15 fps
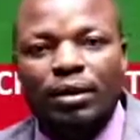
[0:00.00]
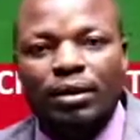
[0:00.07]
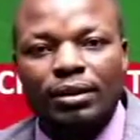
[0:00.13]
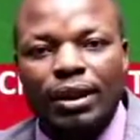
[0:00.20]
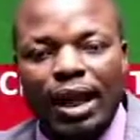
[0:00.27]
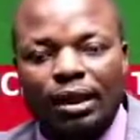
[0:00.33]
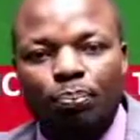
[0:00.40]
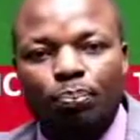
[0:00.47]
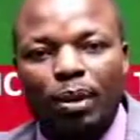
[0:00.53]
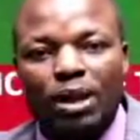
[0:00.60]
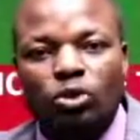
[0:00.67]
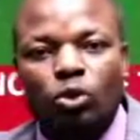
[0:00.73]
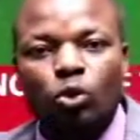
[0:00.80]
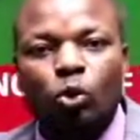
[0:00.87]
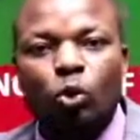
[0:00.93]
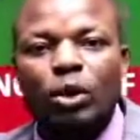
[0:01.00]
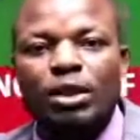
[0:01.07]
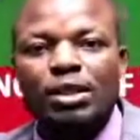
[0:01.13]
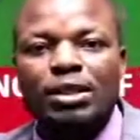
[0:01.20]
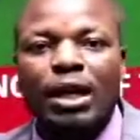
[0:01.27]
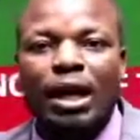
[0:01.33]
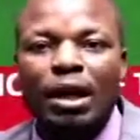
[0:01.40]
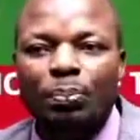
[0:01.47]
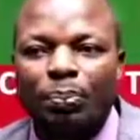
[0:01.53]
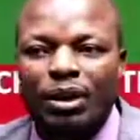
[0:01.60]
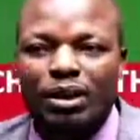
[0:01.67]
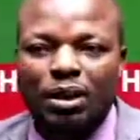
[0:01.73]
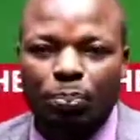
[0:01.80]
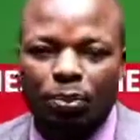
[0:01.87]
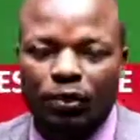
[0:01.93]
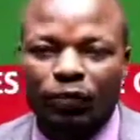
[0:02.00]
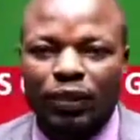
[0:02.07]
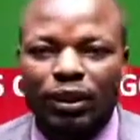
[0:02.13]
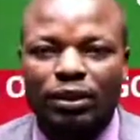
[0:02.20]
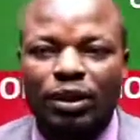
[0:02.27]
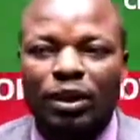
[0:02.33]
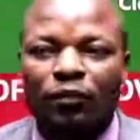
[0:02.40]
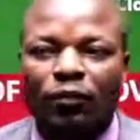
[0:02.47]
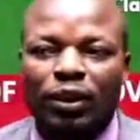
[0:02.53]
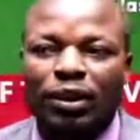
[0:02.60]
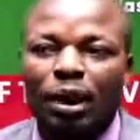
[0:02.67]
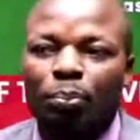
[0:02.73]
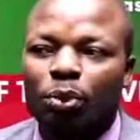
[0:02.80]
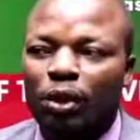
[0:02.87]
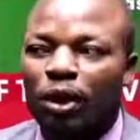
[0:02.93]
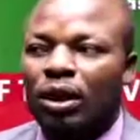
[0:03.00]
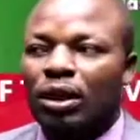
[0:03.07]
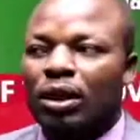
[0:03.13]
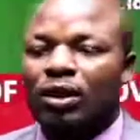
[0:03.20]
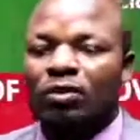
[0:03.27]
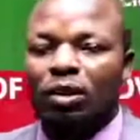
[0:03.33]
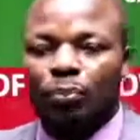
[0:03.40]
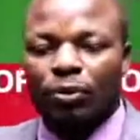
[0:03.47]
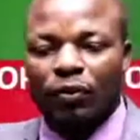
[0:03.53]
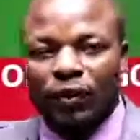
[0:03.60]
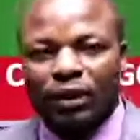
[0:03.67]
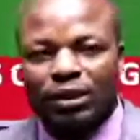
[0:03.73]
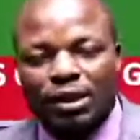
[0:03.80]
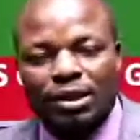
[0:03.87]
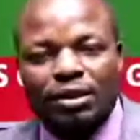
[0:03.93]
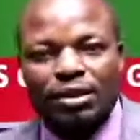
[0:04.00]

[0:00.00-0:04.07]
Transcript: that person who is helping the prefect. For example, if the prefect is